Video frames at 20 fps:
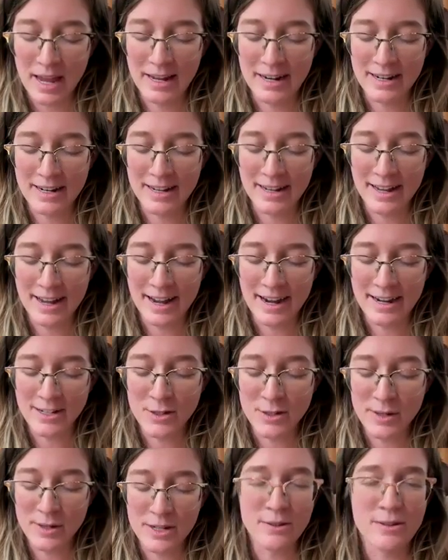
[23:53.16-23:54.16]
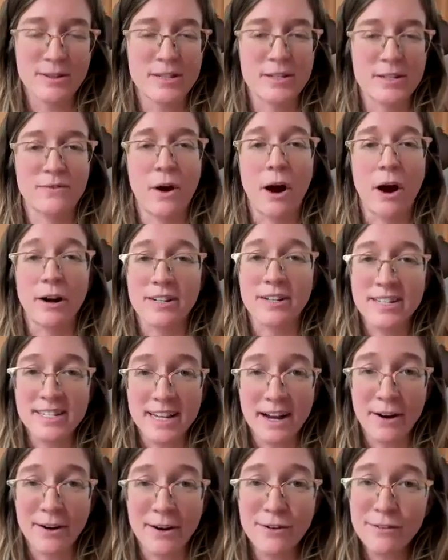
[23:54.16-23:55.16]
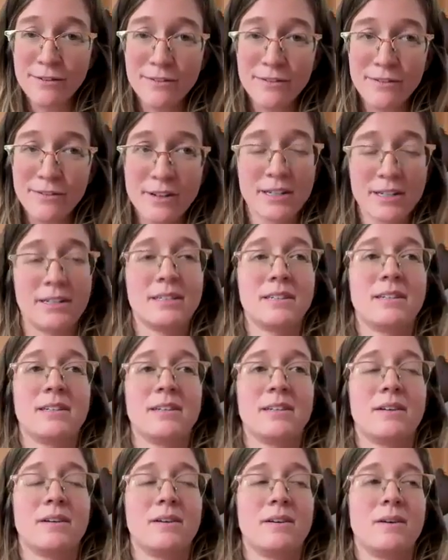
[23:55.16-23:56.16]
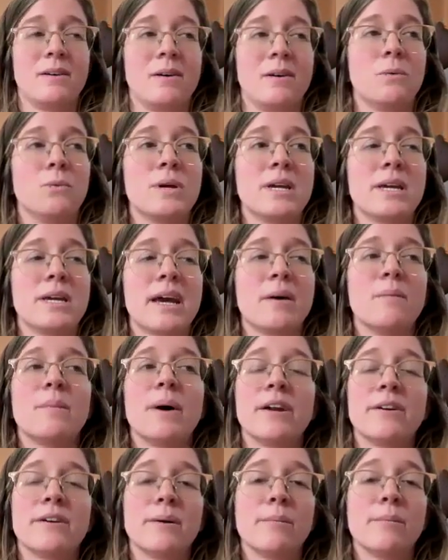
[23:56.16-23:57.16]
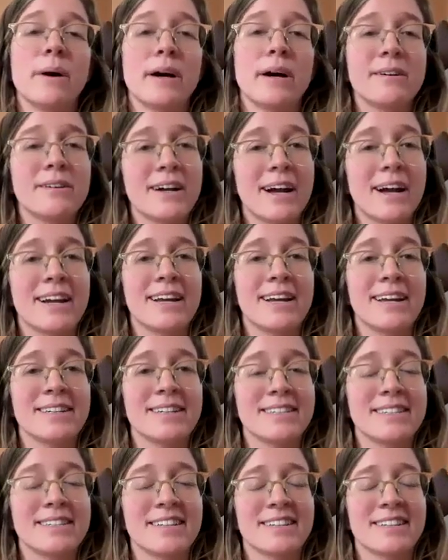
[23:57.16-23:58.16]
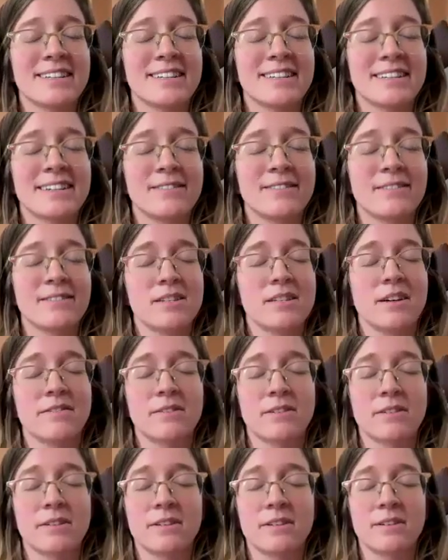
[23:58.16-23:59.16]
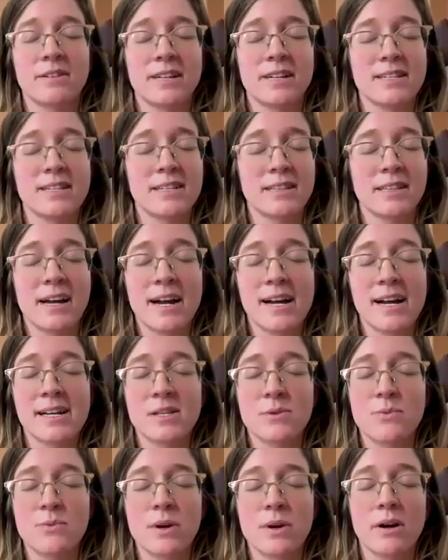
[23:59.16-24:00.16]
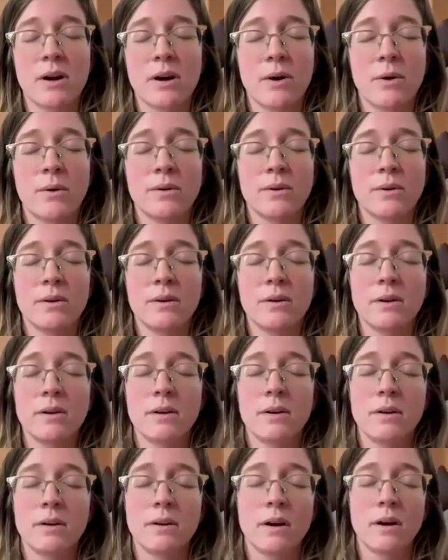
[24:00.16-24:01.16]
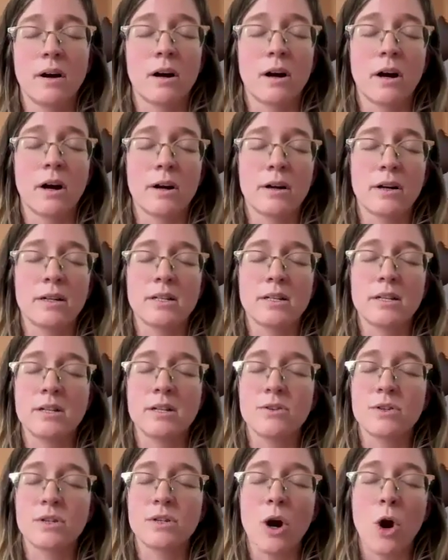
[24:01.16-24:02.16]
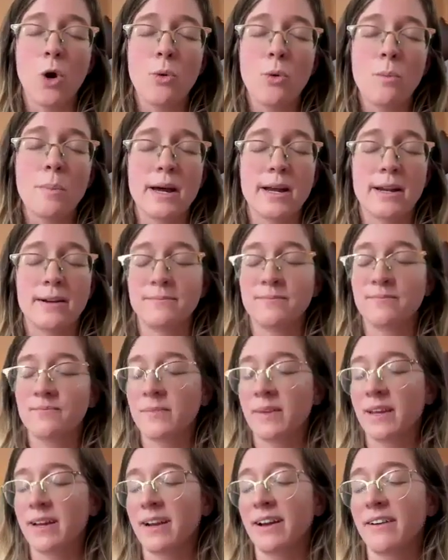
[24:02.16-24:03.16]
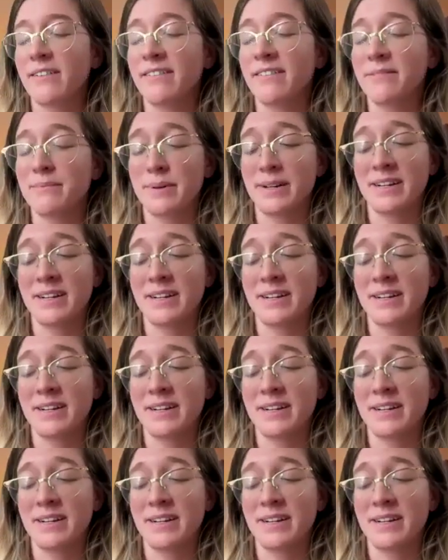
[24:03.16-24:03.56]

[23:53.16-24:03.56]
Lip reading: And as we do this for ourselves, we get better and better at it. We suffer less and less. We grow. Our heart continues to open. And I've